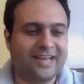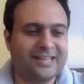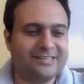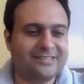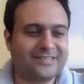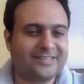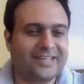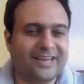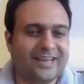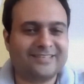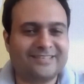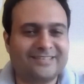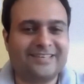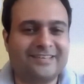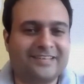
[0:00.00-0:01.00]
I'll say that.
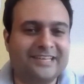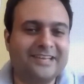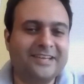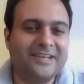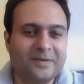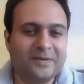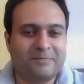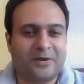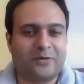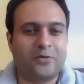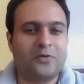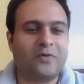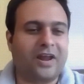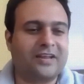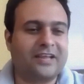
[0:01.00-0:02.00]
But
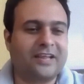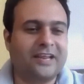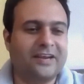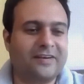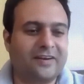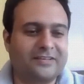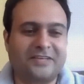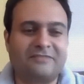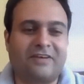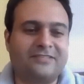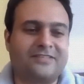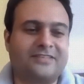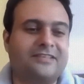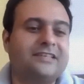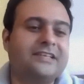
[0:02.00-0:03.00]
good one, interesting one,
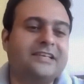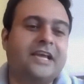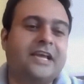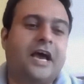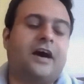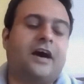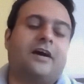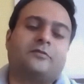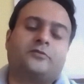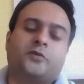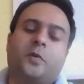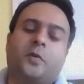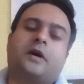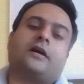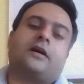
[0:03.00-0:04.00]
sir.
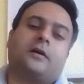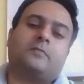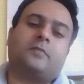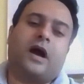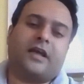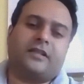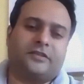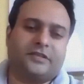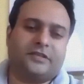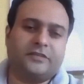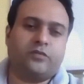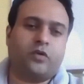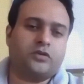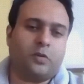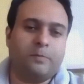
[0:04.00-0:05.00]
So again, so this
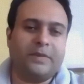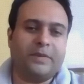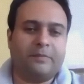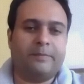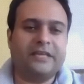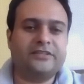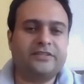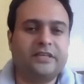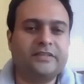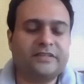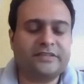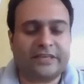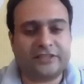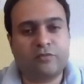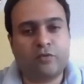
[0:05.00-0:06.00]
was majorly
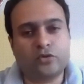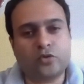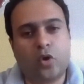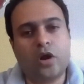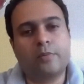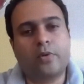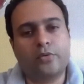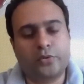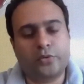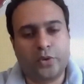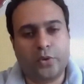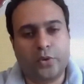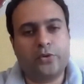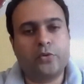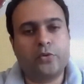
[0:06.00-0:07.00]
section was all about to
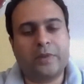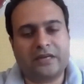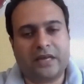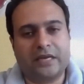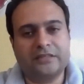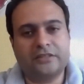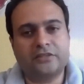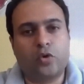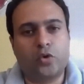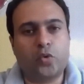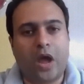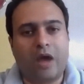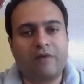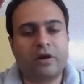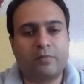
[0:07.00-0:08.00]
know you, but I just want to
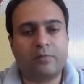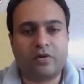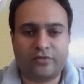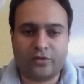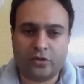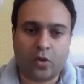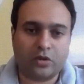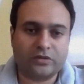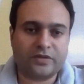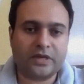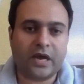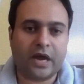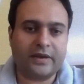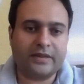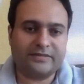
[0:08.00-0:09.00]
have a couple of your thoughts
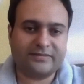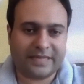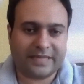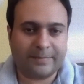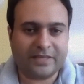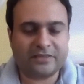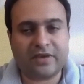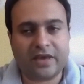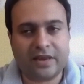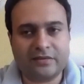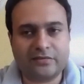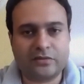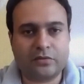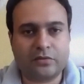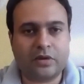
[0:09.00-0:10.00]
regarding STEM as well.
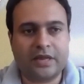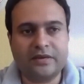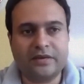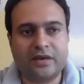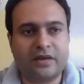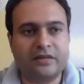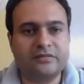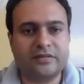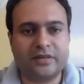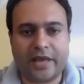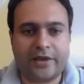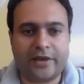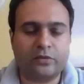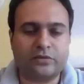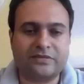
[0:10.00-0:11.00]
So in current
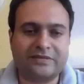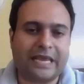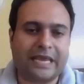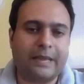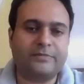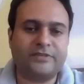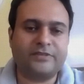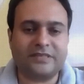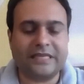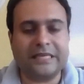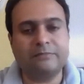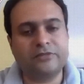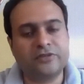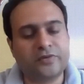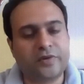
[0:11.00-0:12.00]
scenario, STEM,
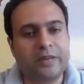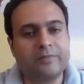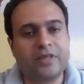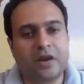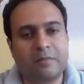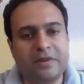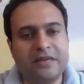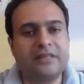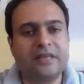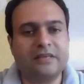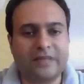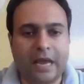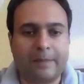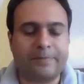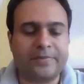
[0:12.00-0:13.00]
STEAM, stream, there are many
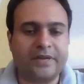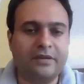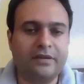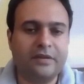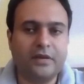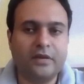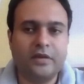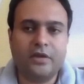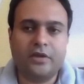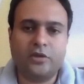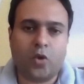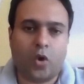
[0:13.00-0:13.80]
things happening. Yeah.